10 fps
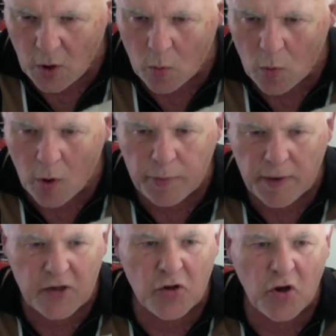Well, I
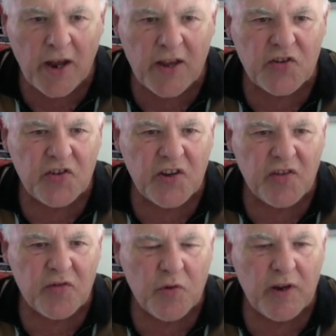played knight
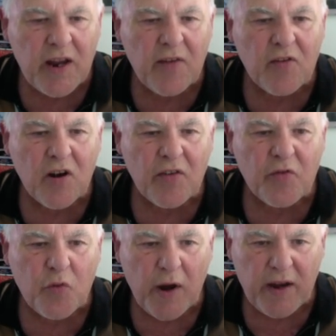c3. Now, I've got a threat